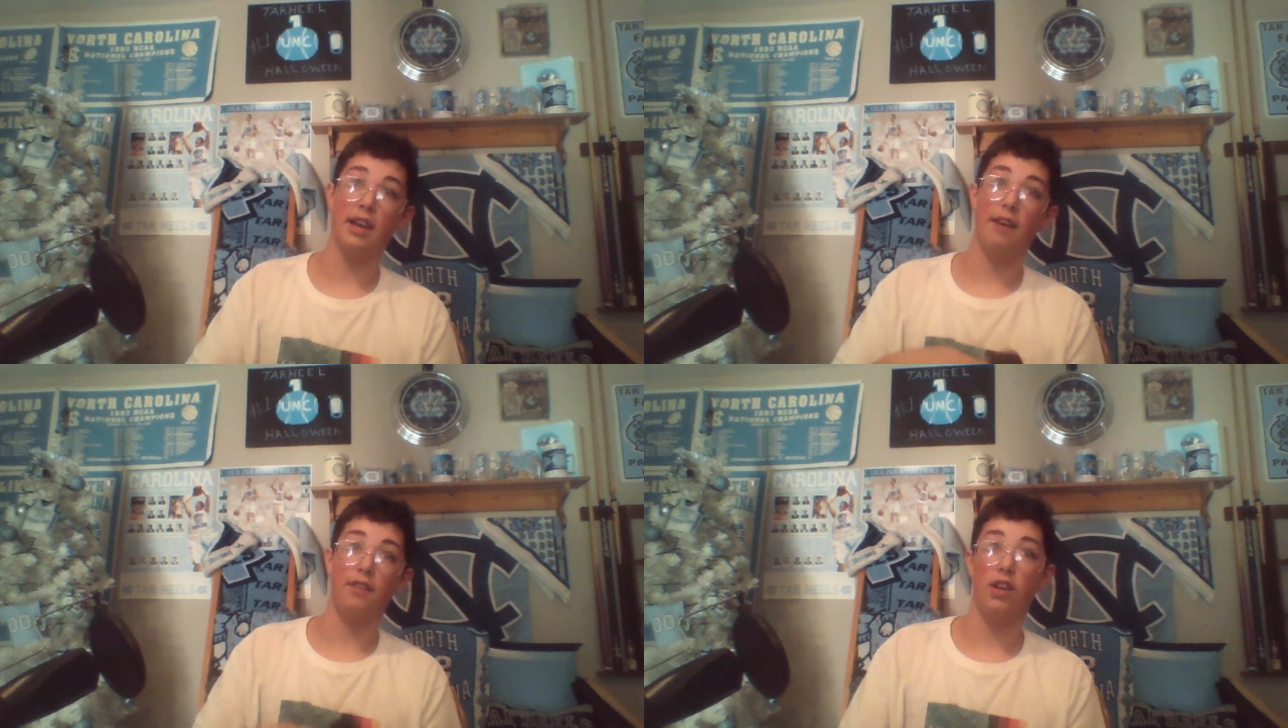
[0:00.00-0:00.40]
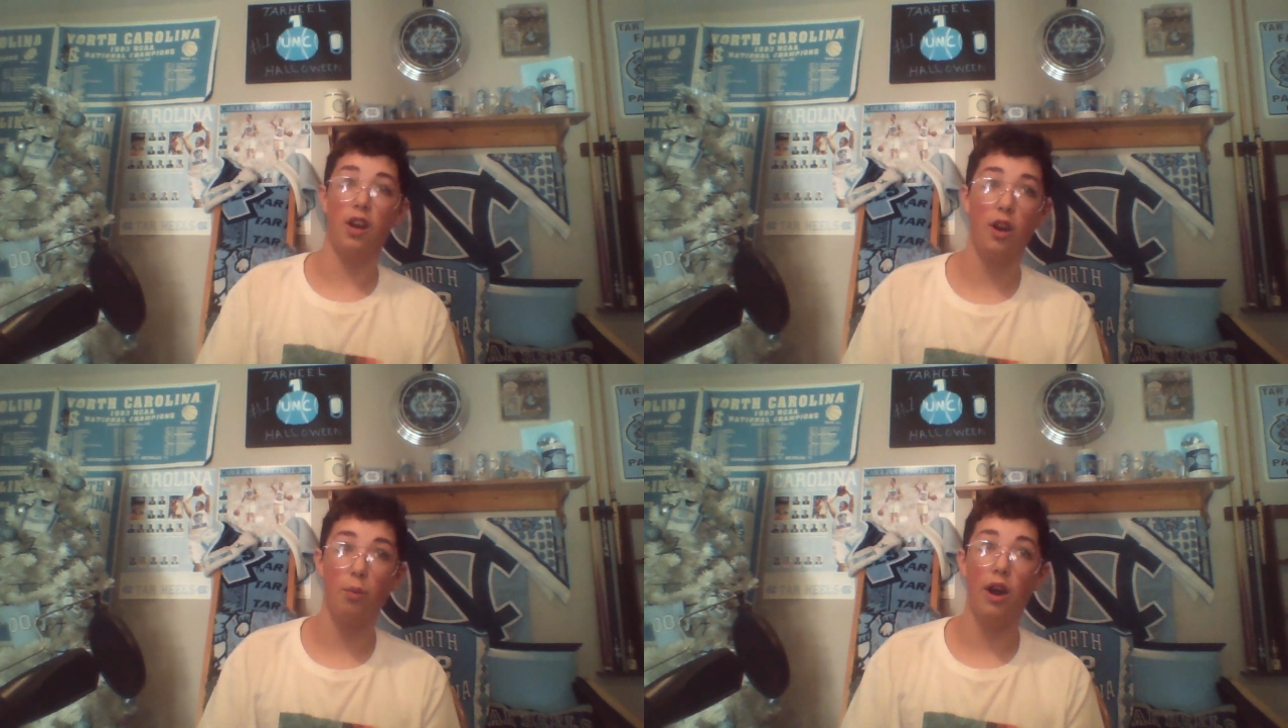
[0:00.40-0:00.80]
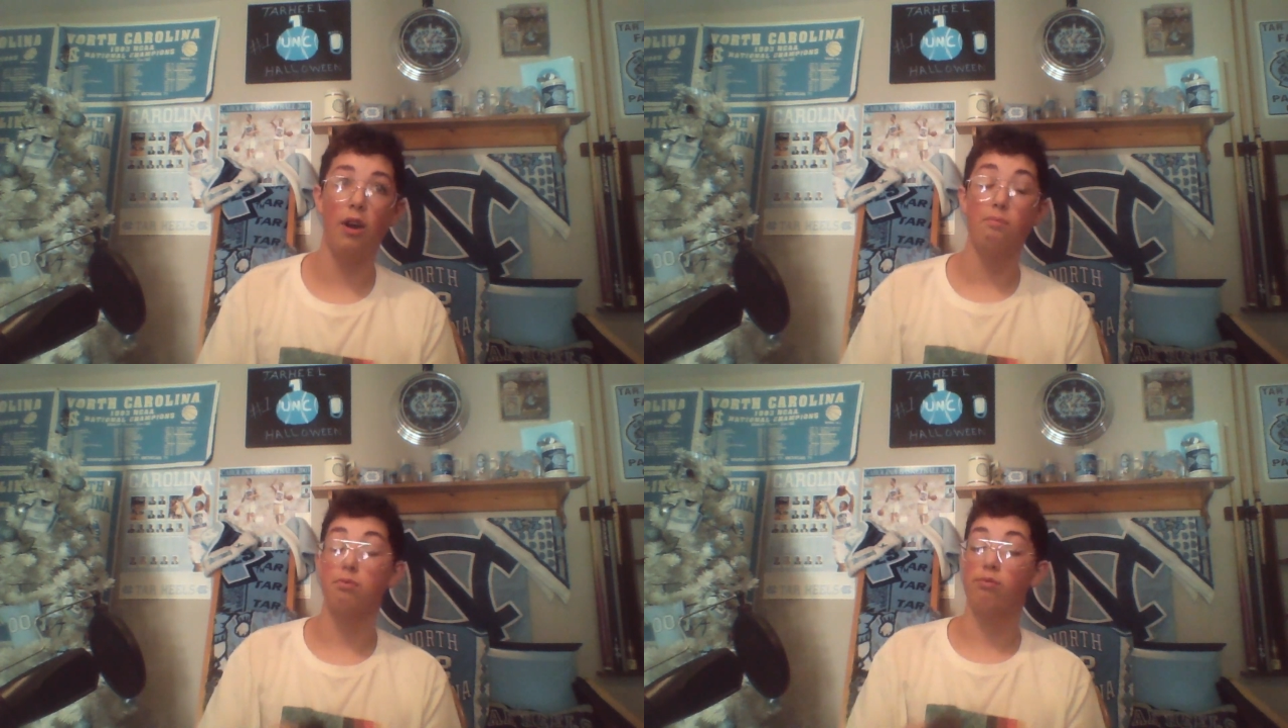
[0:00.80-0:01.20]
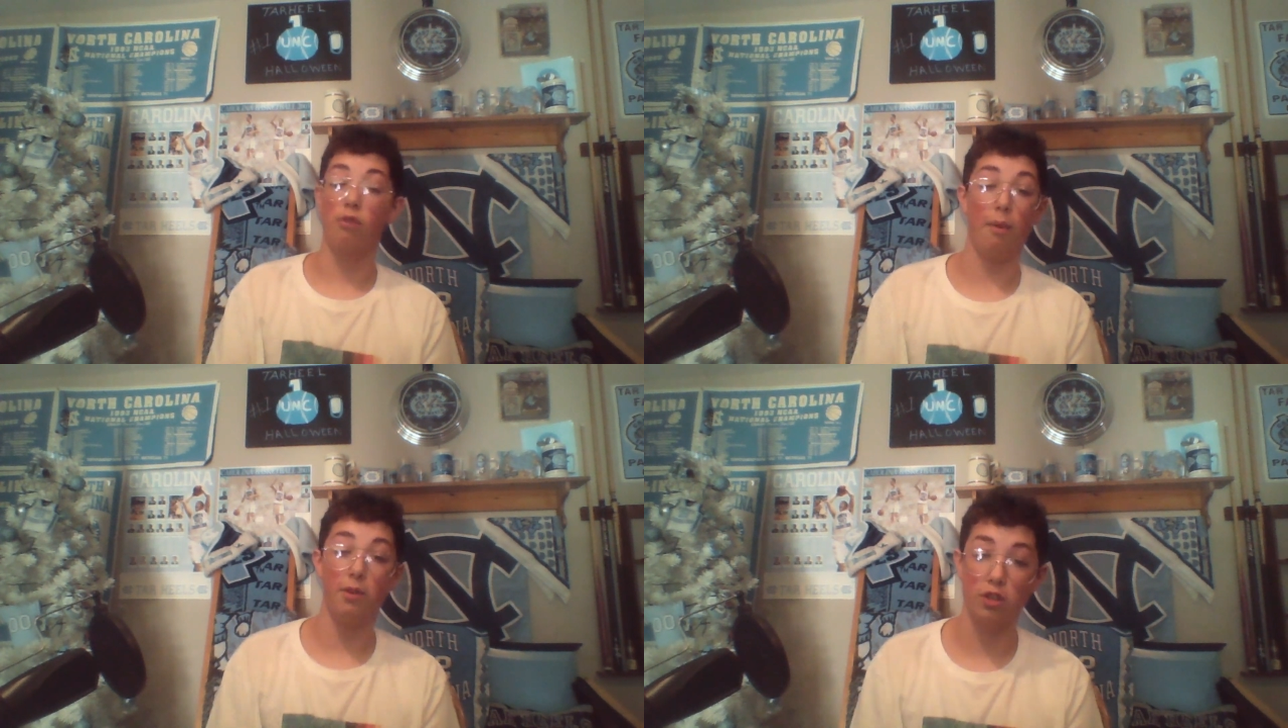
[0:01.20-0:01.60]
I haven't done it in a while,
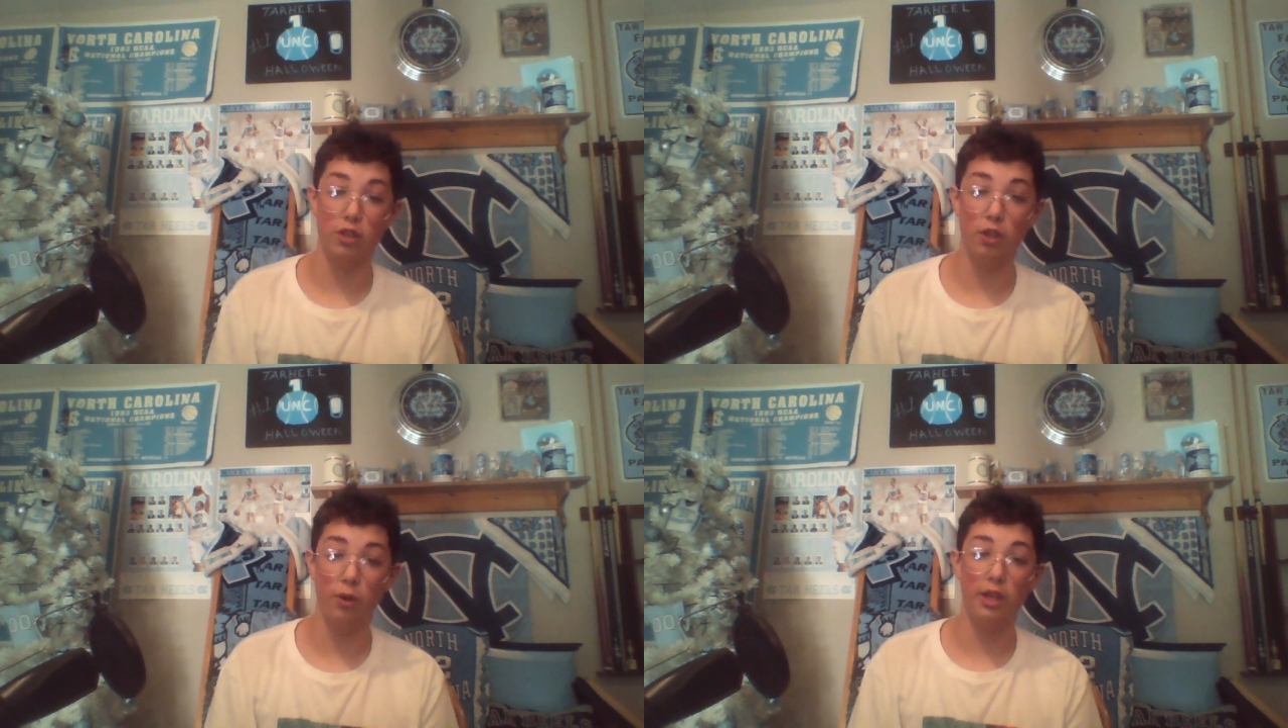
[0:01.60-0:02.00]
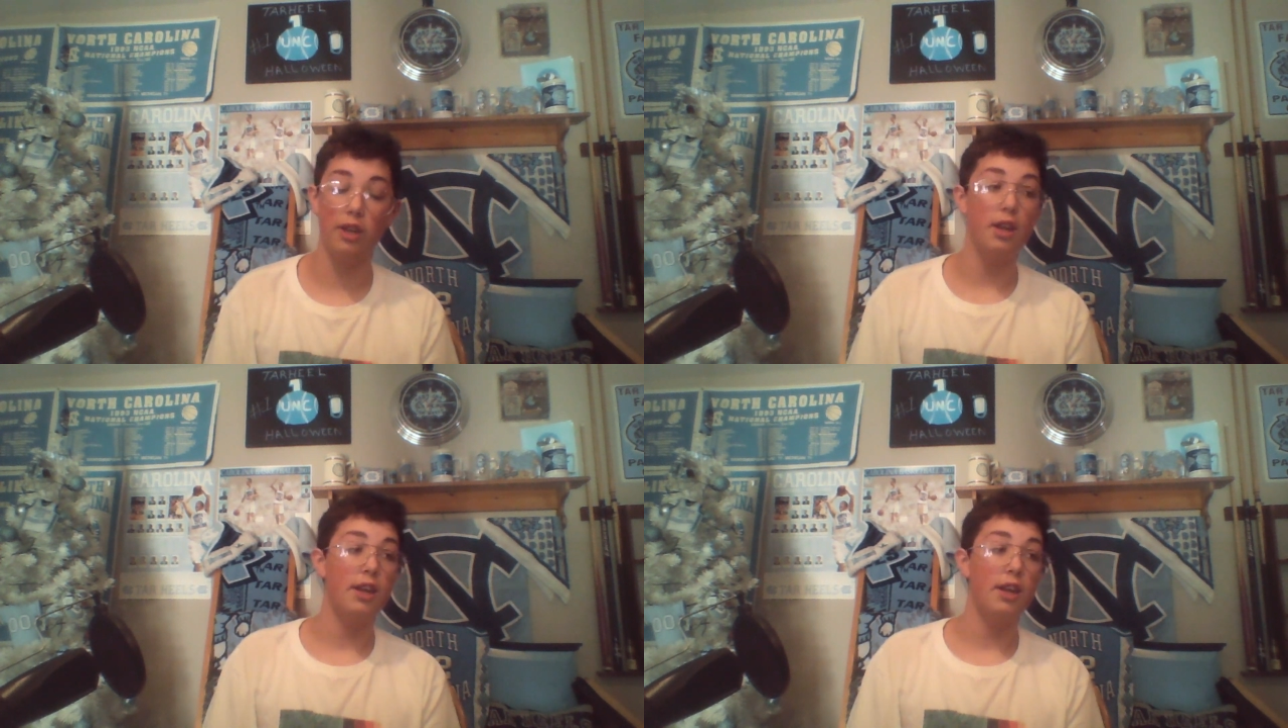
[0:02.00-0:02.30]
probably should do it